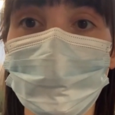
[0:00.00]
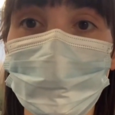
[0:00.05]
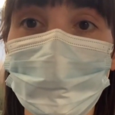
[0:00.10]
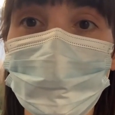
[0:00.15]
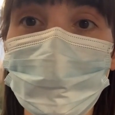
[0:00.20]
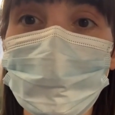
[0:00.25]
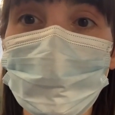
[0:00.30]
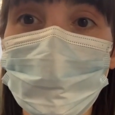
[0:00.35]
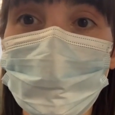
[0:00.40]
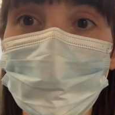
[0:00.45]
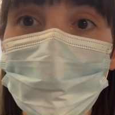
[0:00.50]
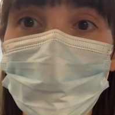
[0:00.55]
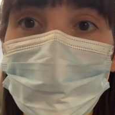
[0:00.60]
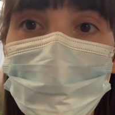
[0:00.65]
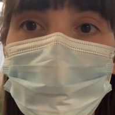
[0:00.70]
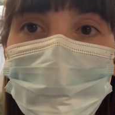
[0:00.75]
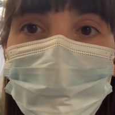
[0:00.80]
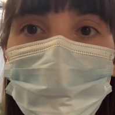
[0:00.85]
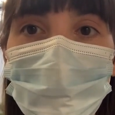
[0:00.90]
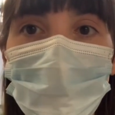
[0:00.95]
fluid on
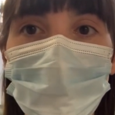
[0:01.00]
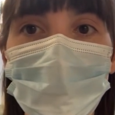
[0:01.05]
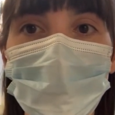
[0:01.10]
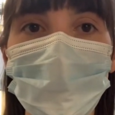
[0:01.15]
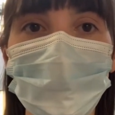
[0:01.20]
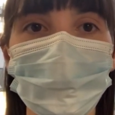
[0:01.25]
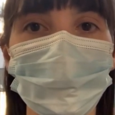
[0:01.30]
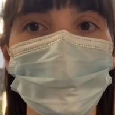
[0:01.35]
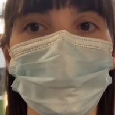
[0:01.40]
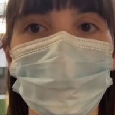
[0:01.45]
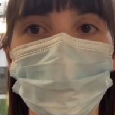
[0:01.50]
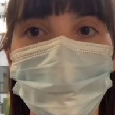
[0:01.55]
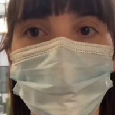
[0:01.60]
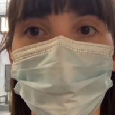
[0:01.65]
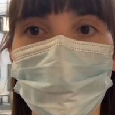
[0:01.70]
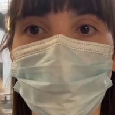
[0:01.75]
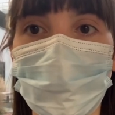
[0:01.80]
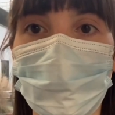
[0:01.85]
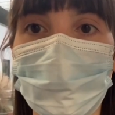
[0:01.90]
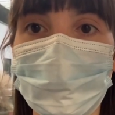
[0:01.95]
board. So she's
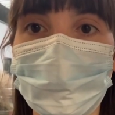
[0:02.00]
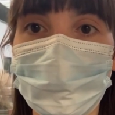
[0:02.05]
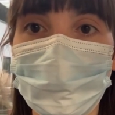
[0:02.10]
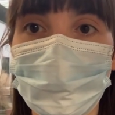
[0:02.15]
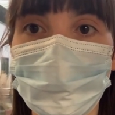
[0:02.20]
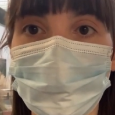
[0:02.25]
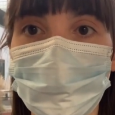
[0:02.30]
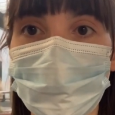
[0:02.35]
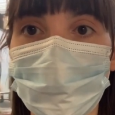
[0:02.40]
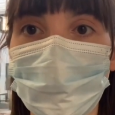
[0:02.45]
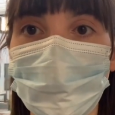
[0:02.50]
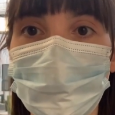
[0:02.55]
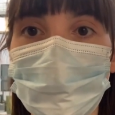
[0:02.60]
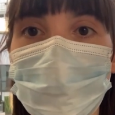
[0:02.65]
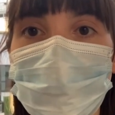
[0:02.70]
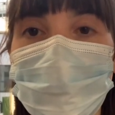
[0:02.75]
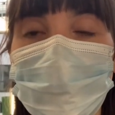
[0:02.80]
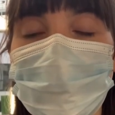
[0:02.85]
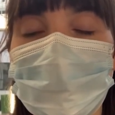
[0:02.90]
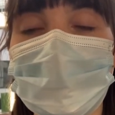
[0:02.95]
what we call fluid
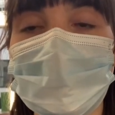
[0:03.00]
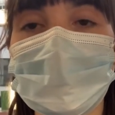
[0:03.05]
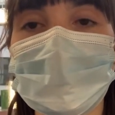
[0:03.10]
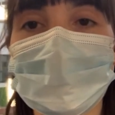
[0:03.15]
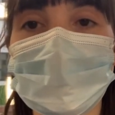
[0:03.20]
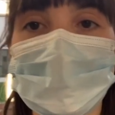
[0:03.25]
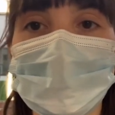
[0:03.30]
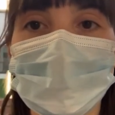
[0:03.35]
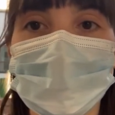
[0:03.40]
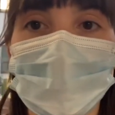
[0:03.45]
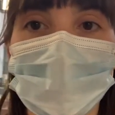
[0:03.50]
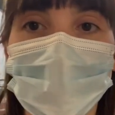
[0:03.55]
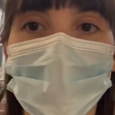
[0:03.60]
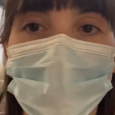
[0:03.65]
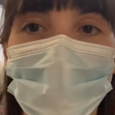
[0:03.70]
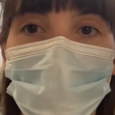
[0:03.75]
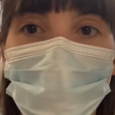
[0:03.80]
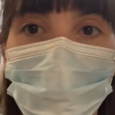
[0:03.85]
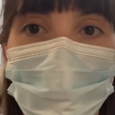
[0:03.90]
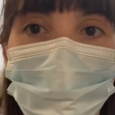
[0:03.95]
overloaded.
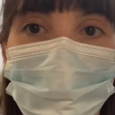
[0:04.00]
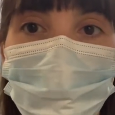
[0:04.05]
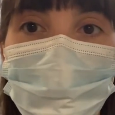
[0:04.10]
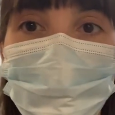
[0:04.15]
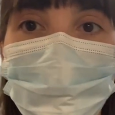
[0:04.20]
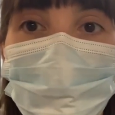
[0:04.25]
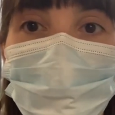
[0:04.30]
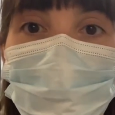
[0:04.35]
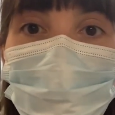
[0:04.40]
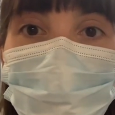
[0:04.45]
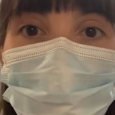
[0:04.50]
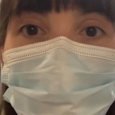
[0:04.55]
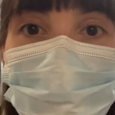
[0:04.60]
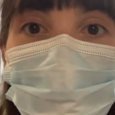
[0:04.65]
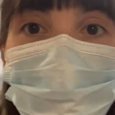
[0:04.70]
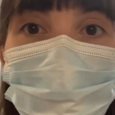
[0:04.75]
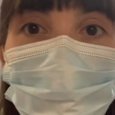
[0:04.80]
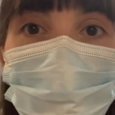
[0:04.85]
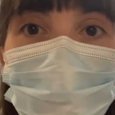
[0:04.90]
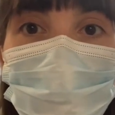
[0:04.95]
So the
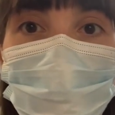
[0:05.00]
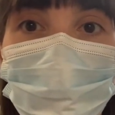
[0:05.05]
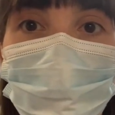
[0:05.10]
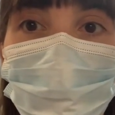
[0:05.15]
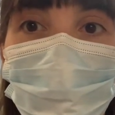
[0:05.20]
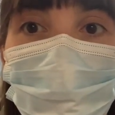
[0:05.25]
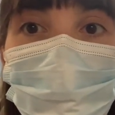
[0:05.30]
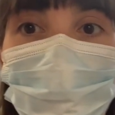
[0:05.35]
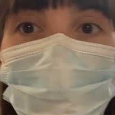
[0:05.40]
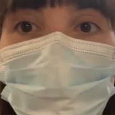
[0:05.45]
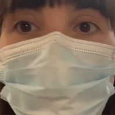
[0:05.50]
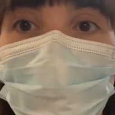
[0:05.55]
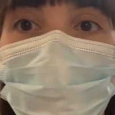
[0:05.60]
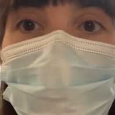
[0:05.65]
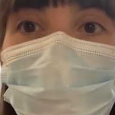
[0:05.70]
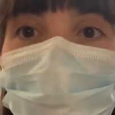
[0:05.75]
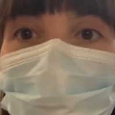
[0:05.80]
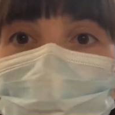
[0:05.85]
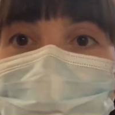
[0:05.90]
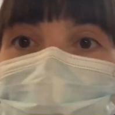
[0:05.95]
nurses have been keeping a very
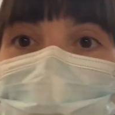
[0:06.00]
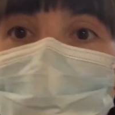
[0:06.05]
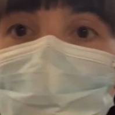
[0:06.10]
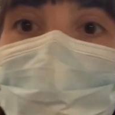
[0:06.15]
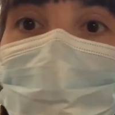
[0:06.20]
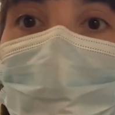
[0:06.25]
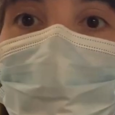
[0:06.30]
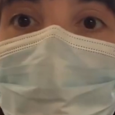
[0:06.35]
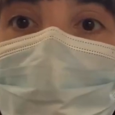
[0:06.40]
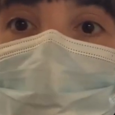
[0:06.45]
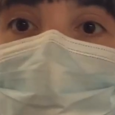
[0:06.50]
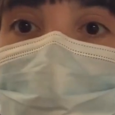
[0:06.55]
careful